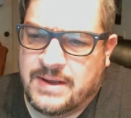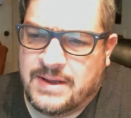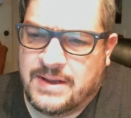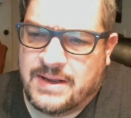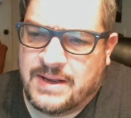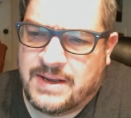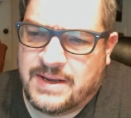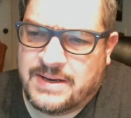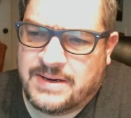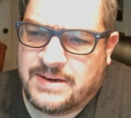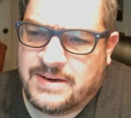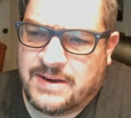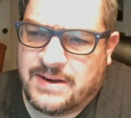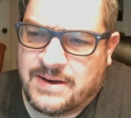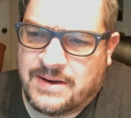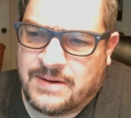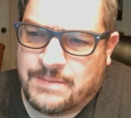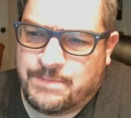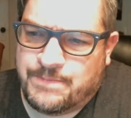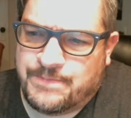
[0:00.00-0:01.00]
And,
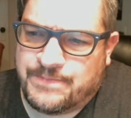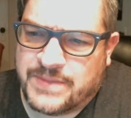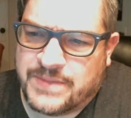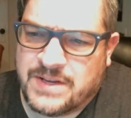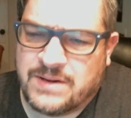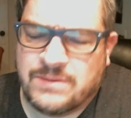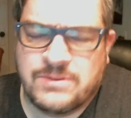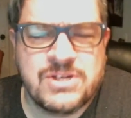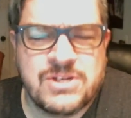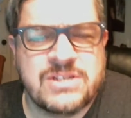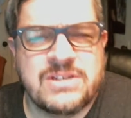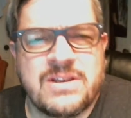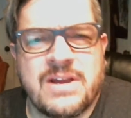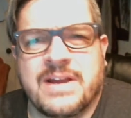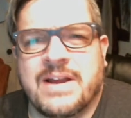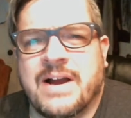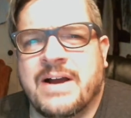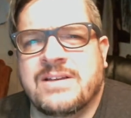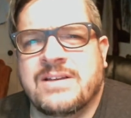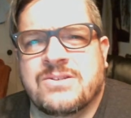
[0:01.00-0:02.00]
you know, just
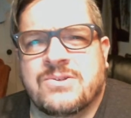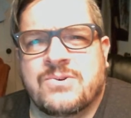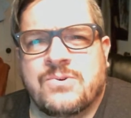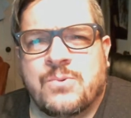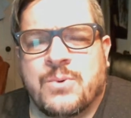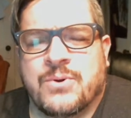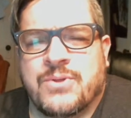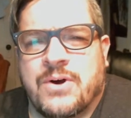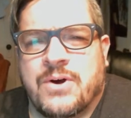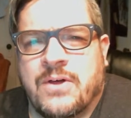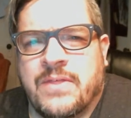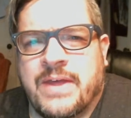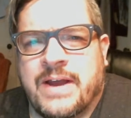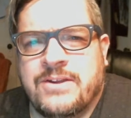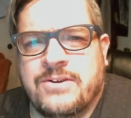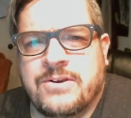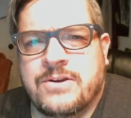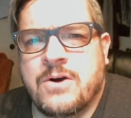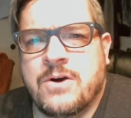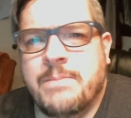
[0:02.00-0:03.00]
like high school with all
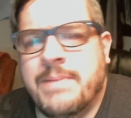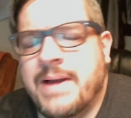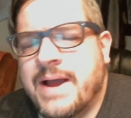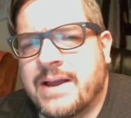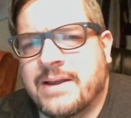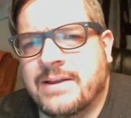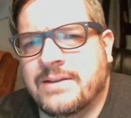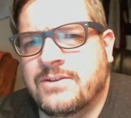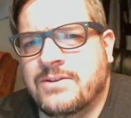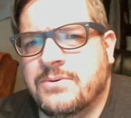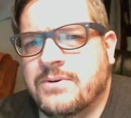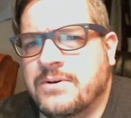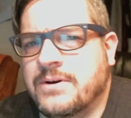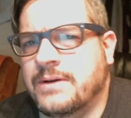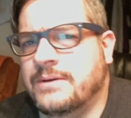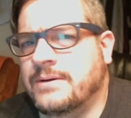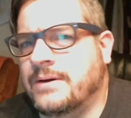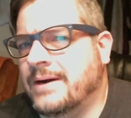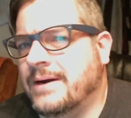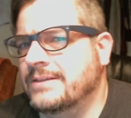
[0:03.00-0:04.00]
that, you go back to
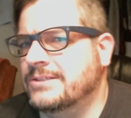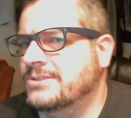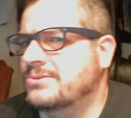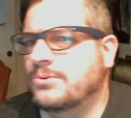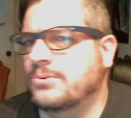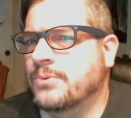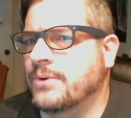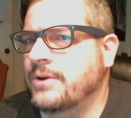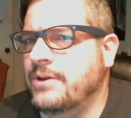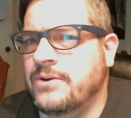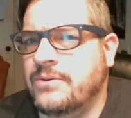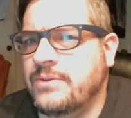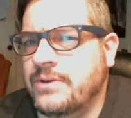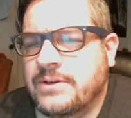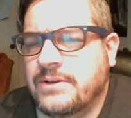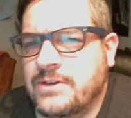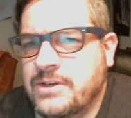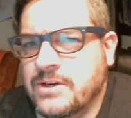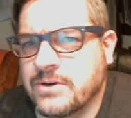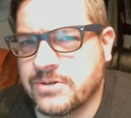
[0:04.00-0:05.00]
a high school
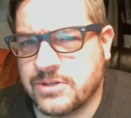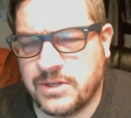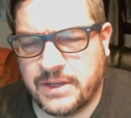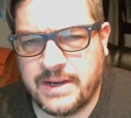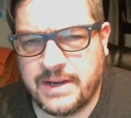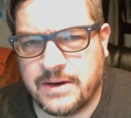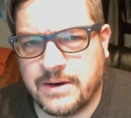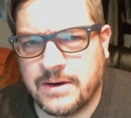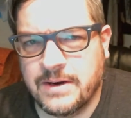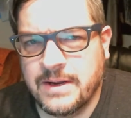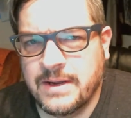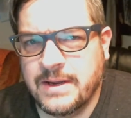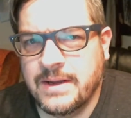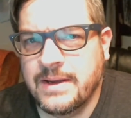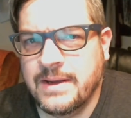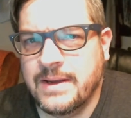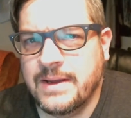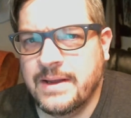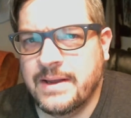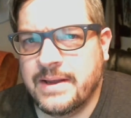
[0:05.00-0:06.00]
reunion years later,
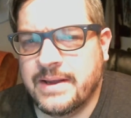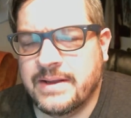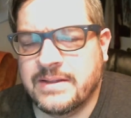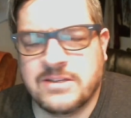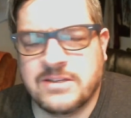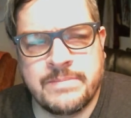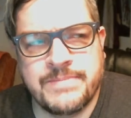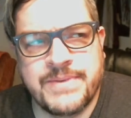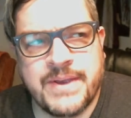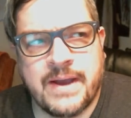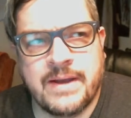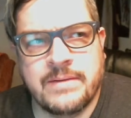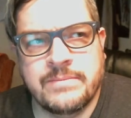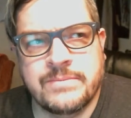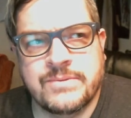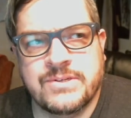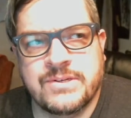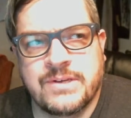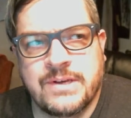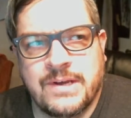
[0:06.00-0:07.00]
and
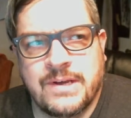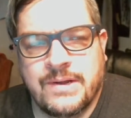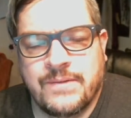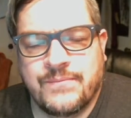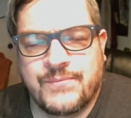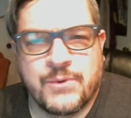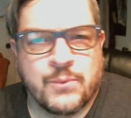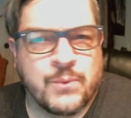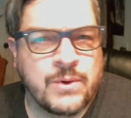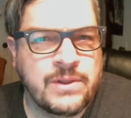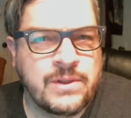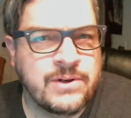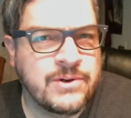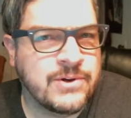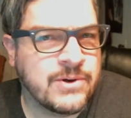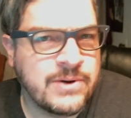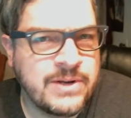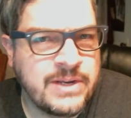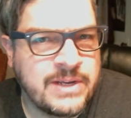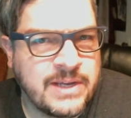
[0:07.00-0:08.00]
sometimes the really
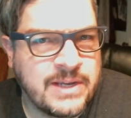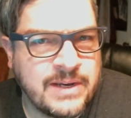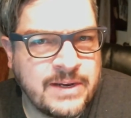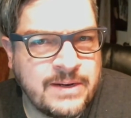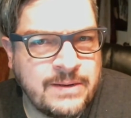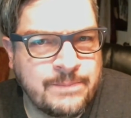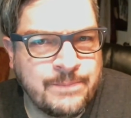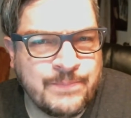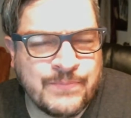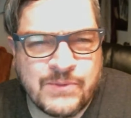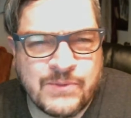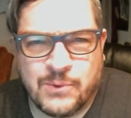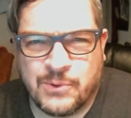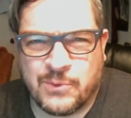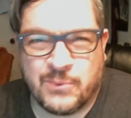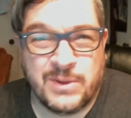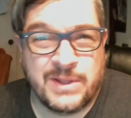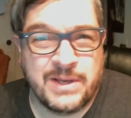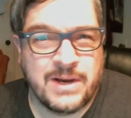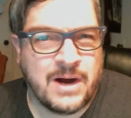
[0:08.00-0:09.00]
nerdy kid or
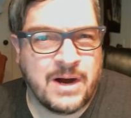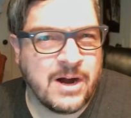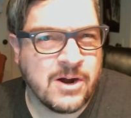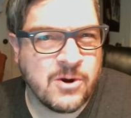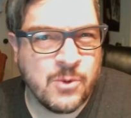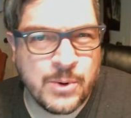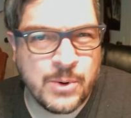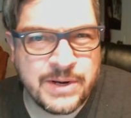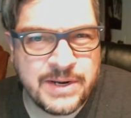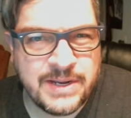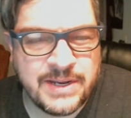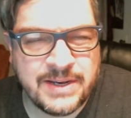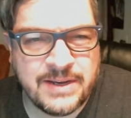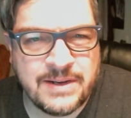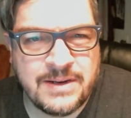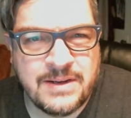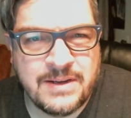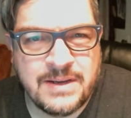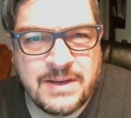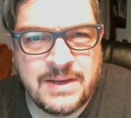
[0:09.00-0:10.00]
the really awkward
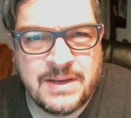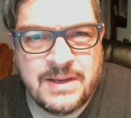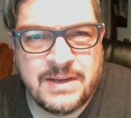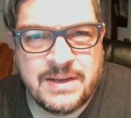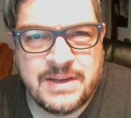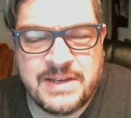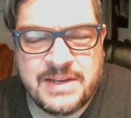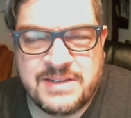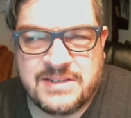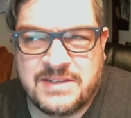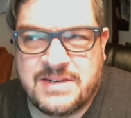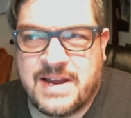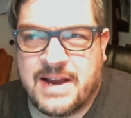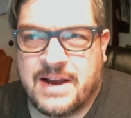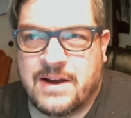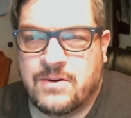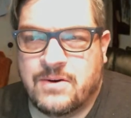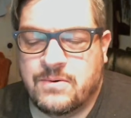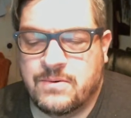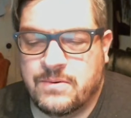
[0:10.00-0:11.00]
kid is
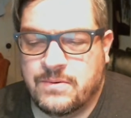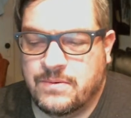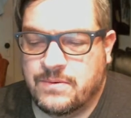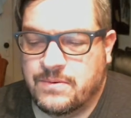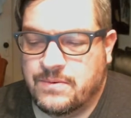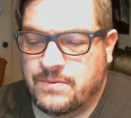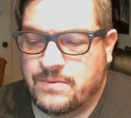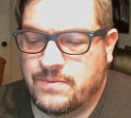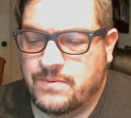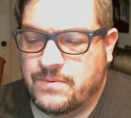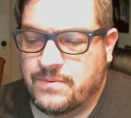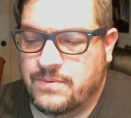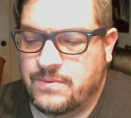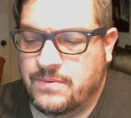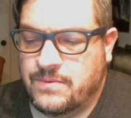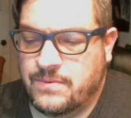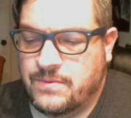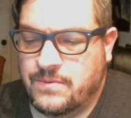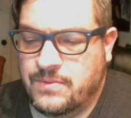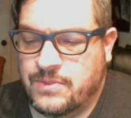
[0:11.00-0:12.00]
now
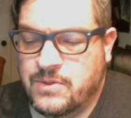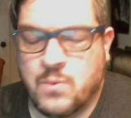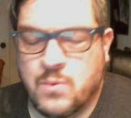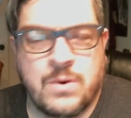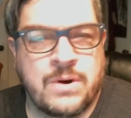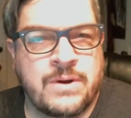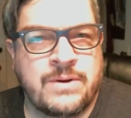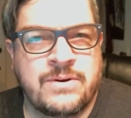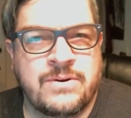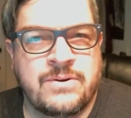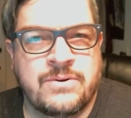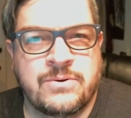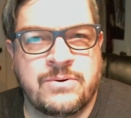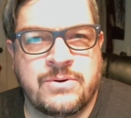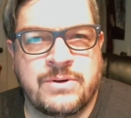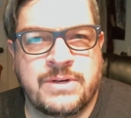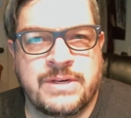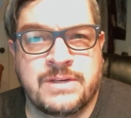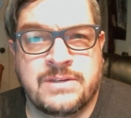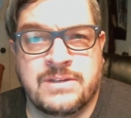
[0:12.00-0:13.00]
the one
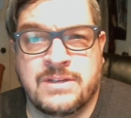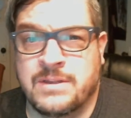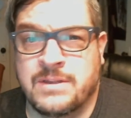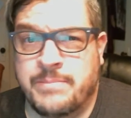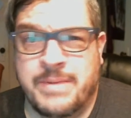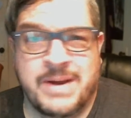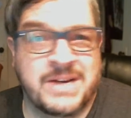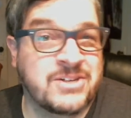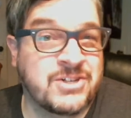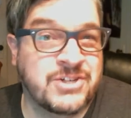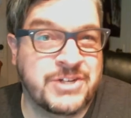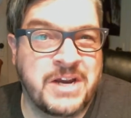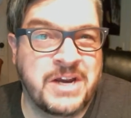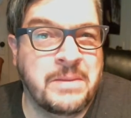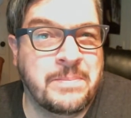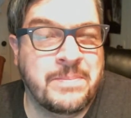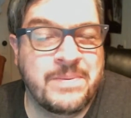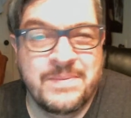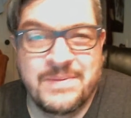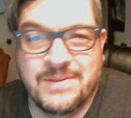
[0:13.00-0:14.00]
who is in the best
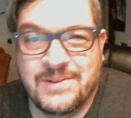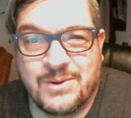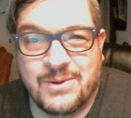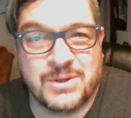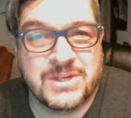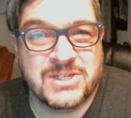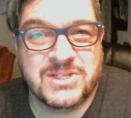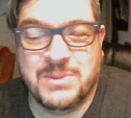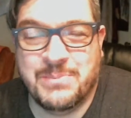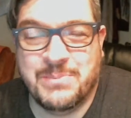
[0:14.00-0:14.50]
shape, looks the